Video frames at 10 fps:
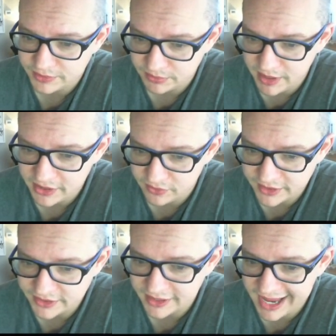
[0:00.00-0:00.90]
Till Biden
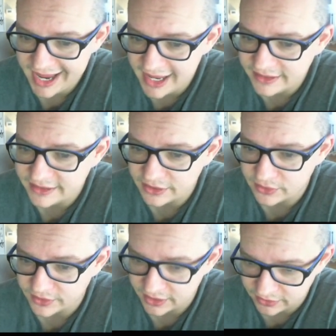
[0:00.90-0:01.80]
Arrested and
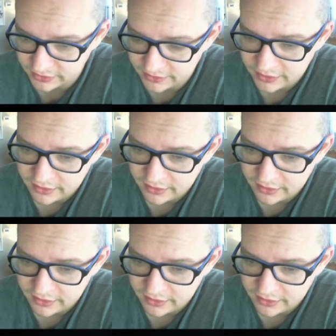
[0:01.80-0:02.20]
Giggle Giggle.